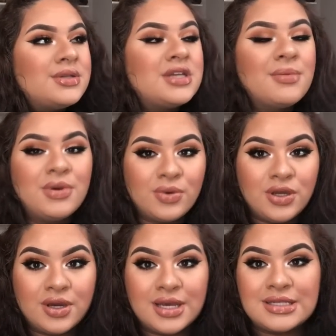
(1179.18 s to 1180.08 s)
Tell me what
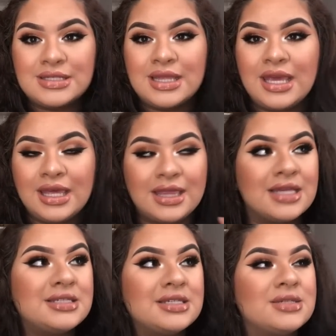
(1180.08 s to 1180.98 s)
you guys think.
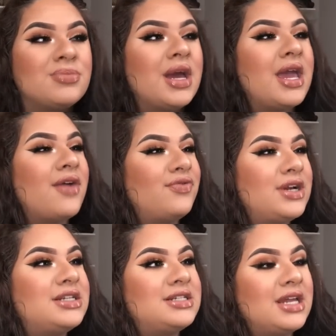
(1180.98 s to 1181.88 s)
This is my
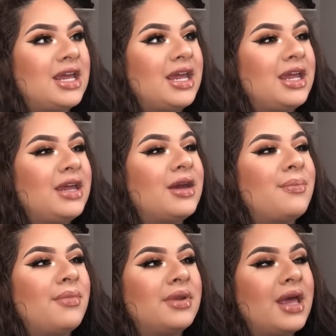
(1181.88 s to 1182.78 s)
everyday,
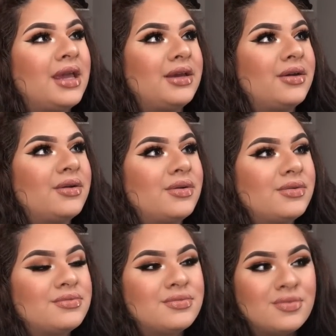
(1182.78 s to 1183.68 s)
like,
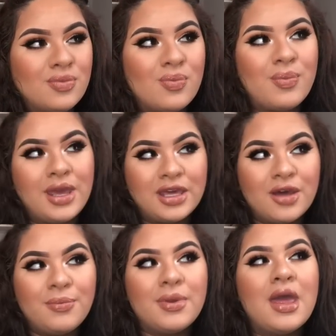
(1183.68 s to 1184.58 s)

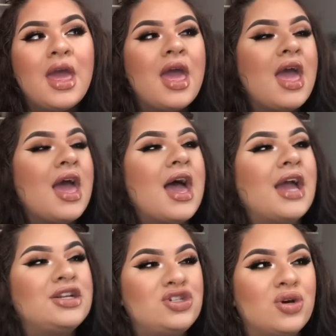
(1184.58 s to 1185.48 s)
makeup.
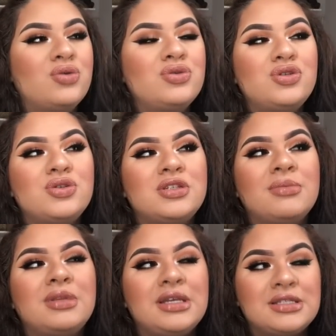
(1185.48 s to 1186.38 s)
I don't do
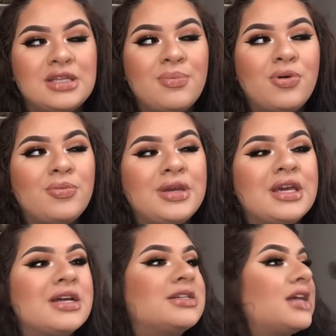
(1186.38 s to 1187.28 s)
something simple
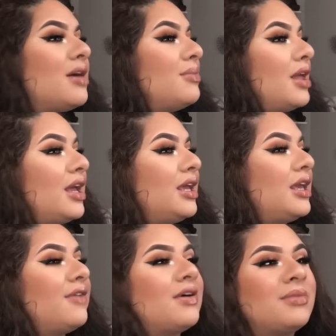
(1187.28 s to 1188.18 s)
because I'm
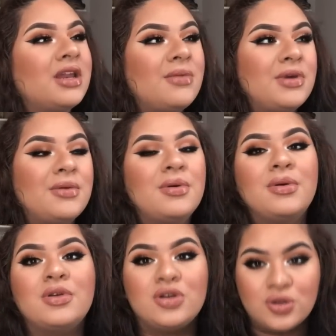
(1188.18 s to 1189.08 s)
like, if I'm gonna be
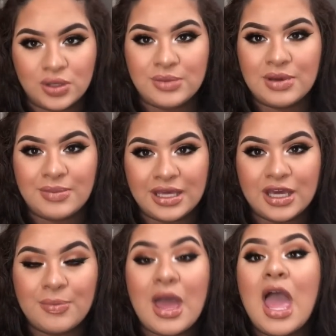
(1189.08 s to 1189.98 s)
doing my
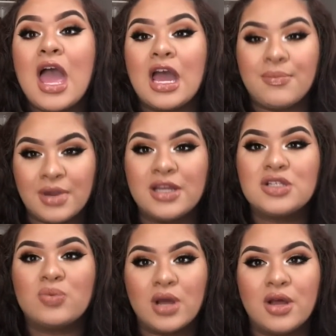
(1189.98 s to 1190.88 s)
makeup, I might
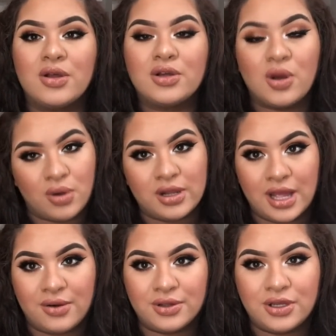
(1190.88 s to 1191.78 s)
as well go all
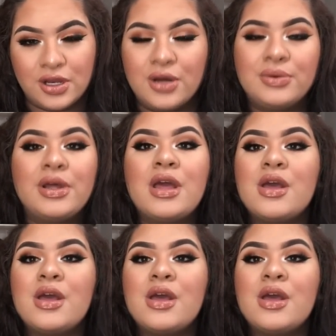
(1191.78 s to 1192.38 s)
out, you know?